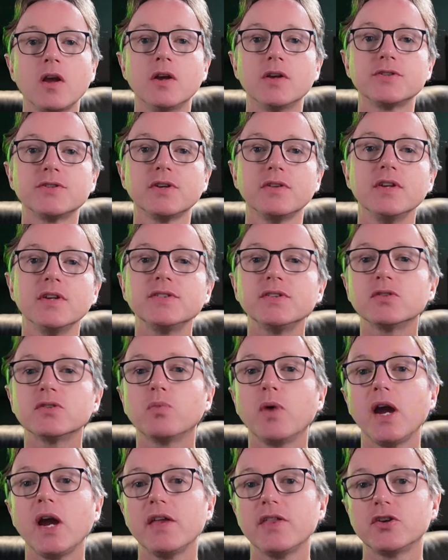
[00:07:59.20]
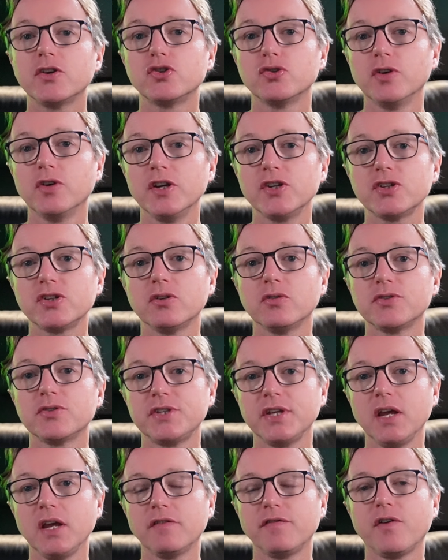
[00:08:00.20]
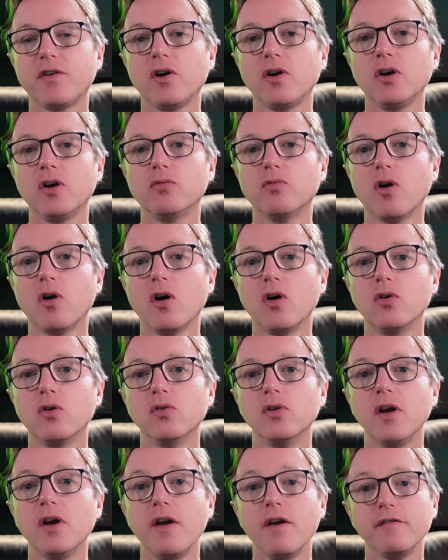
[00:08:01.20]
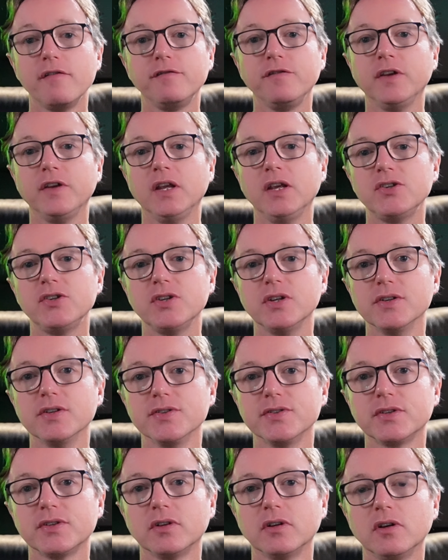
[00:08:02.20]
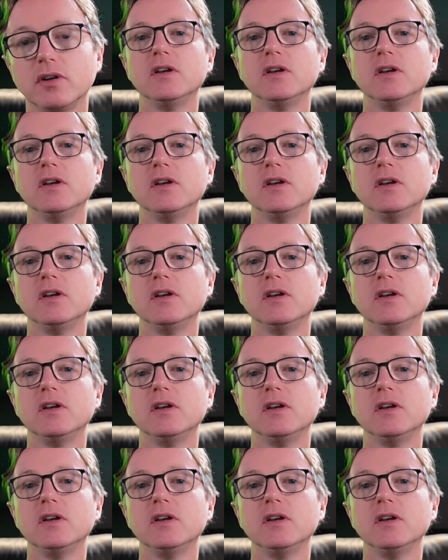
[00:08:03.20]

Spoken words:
So this is where the traditional CFO role finishes.